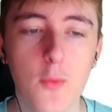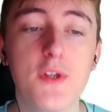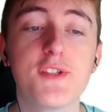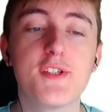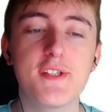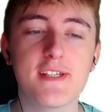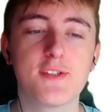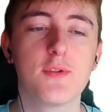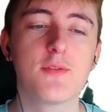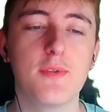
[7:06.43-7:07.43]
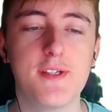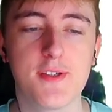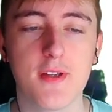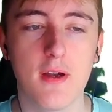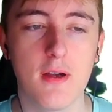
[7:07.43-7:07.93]
which should suggest to us we
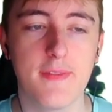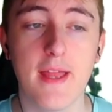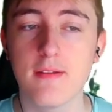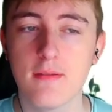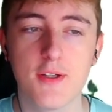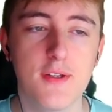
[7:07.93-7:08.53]
should then